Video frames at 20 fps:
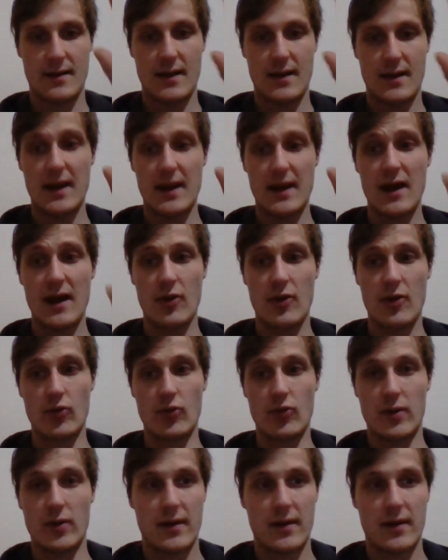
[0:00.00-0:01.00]
Hello,
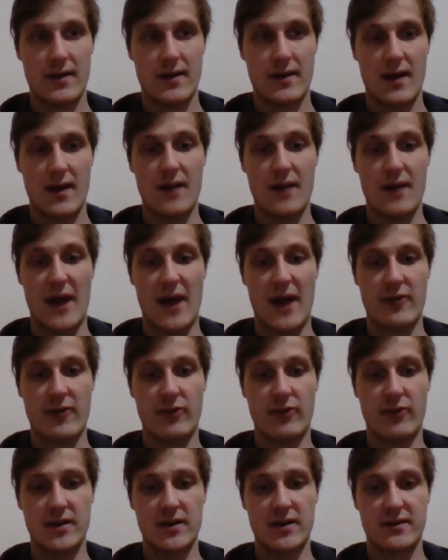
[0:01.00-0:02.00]
I'm Harry
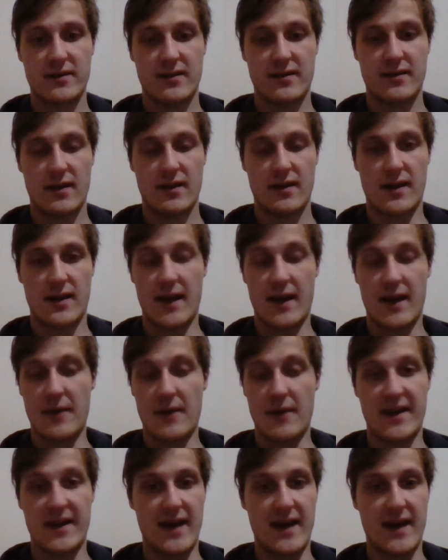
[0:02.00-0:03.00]
Wright. I am a
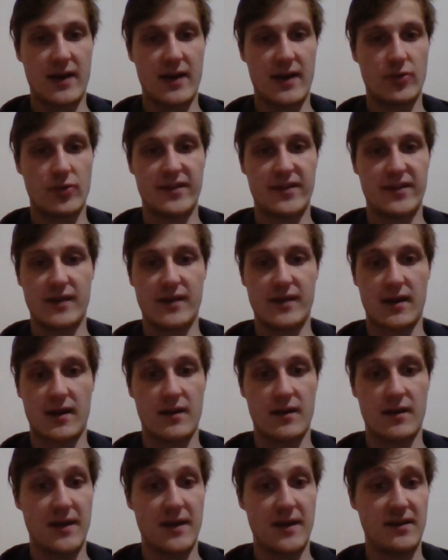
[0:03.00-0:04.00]
gay autistic
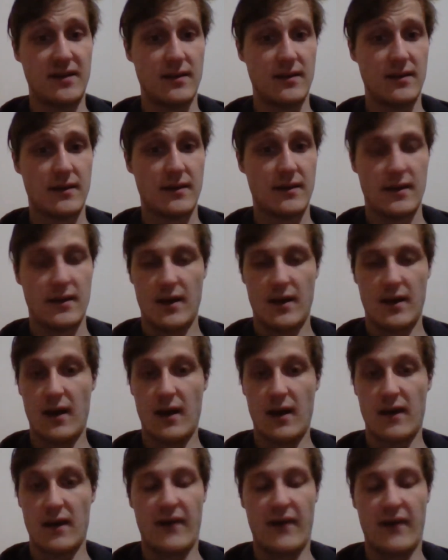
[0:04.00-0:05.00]
comedian.
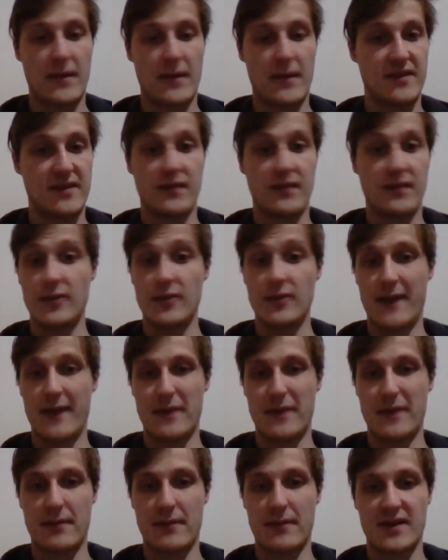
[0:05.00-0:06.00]
That means I do like
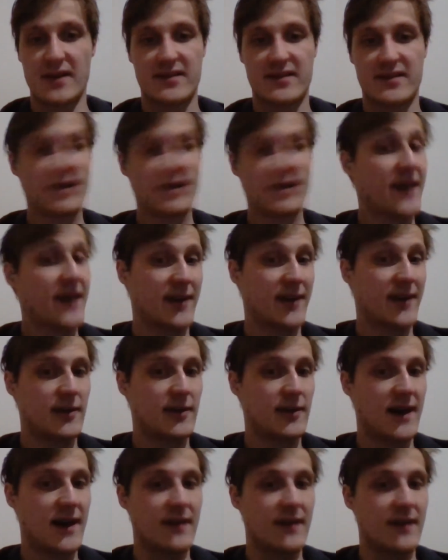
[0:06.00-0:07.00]
big butts and I cannot
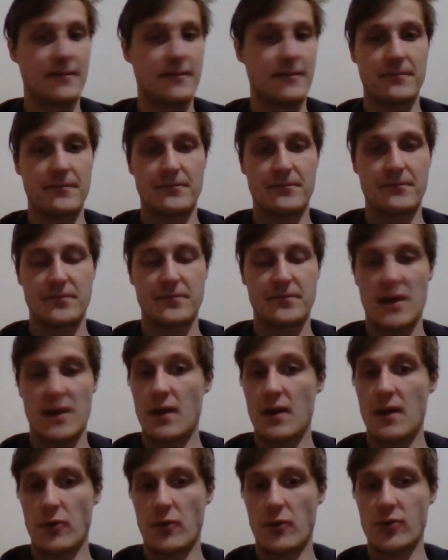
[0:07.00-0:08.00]
lie.
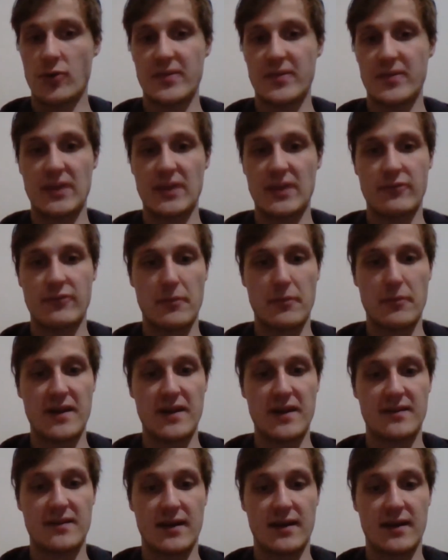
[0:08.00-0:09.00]
What you'll be seeing from me
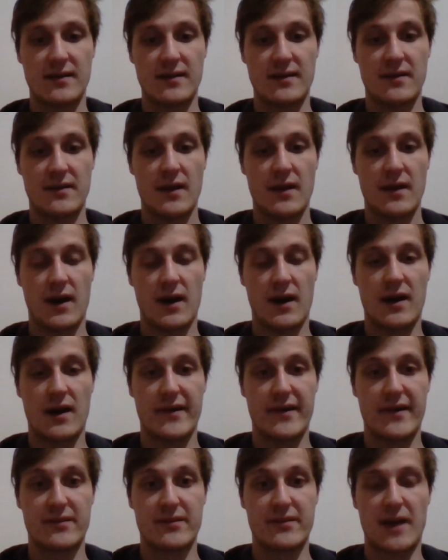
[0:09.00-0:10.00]
tonight
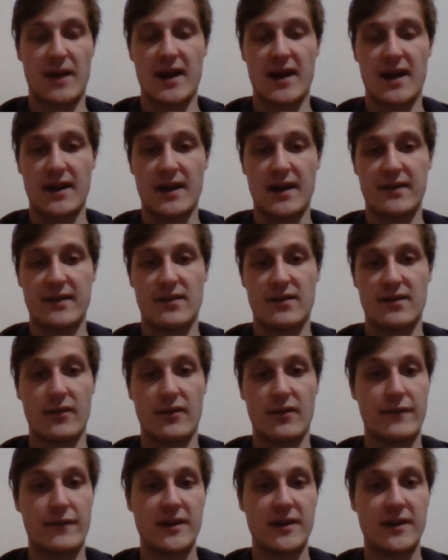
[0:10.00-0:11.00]
are some highlights of a
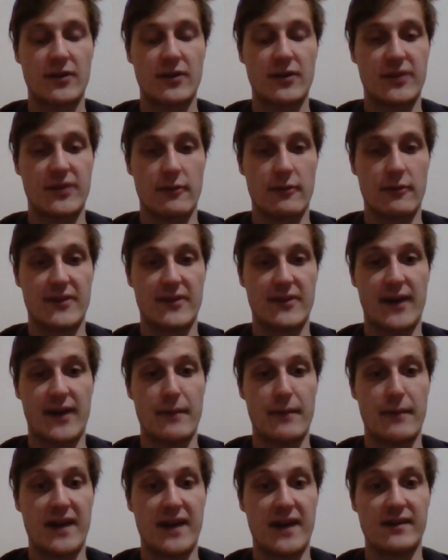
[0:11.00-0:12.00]
video series I
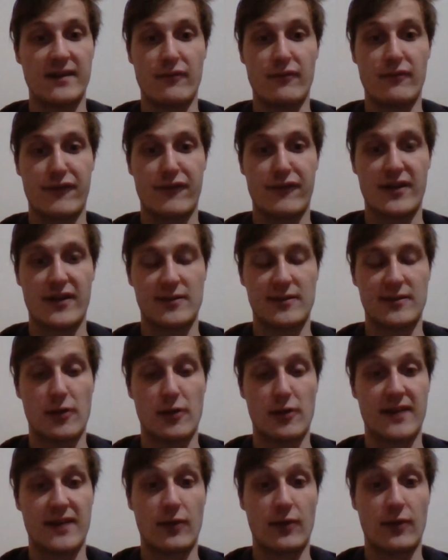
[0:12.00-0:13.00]
made in the first
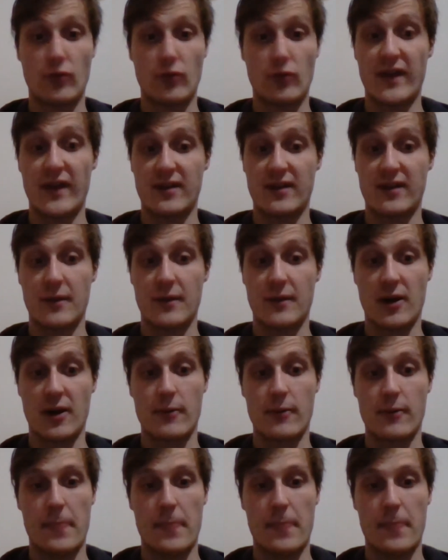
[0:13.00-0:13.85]
lockdown all that time ago.